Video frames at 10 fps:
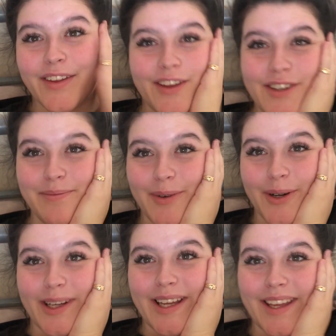Good
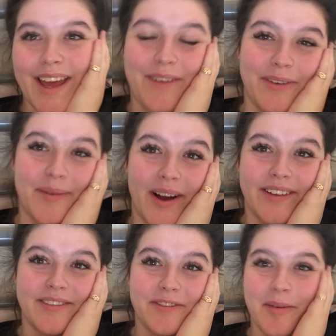morning
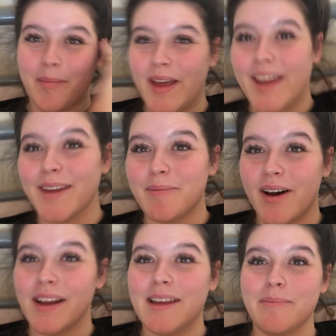everyone from me and
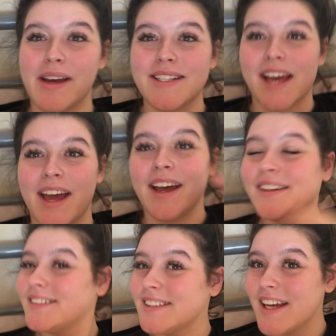my bed
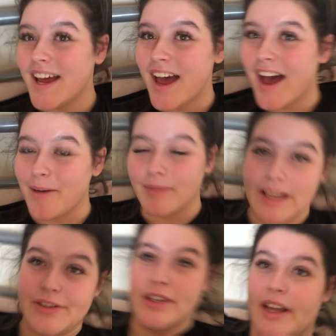hair. Um,
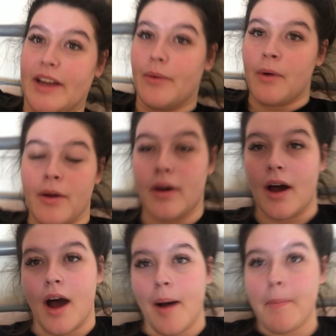literally woke
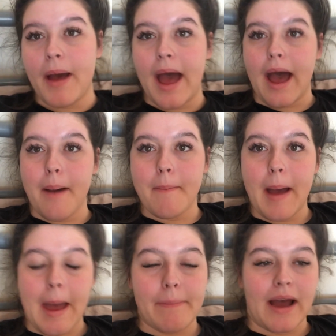up um,
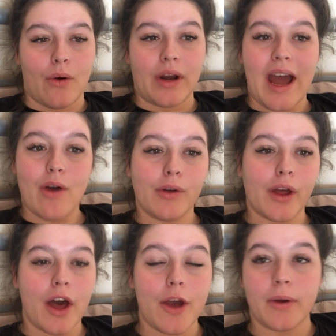about an hour
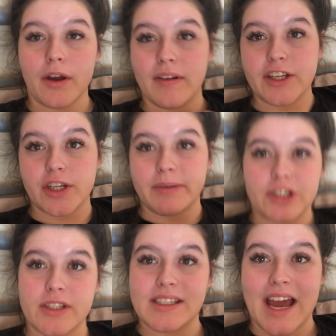ago and I've literally
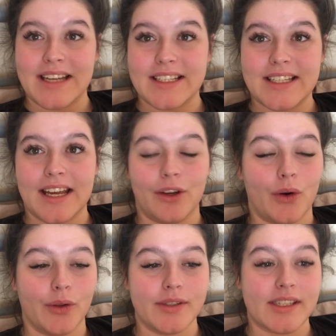been just editing
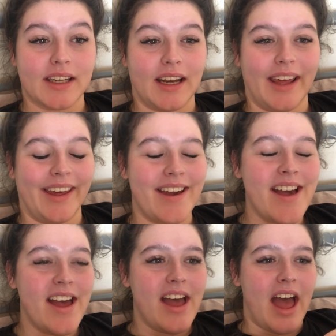constantly.
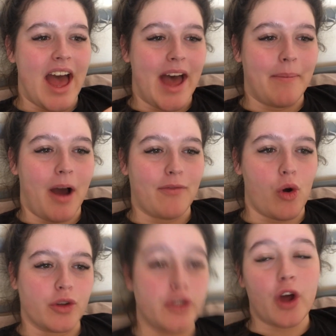Um, I've
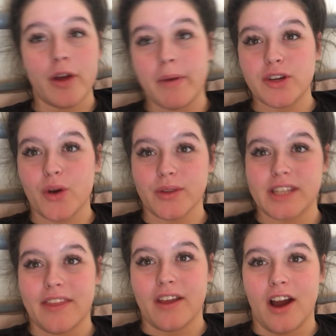got so much
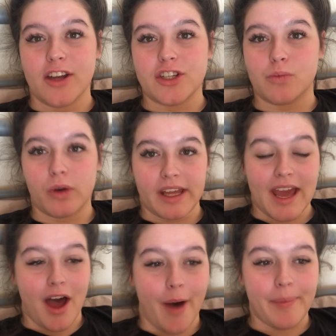content that I just want to
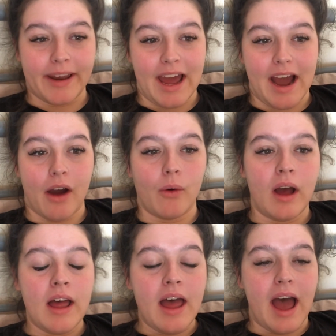get up and
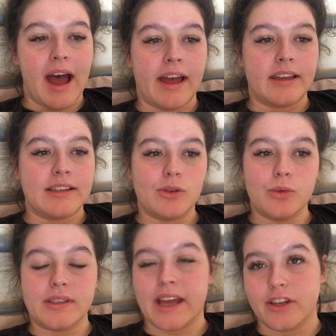out and
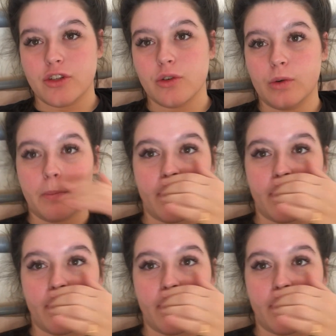all scheduled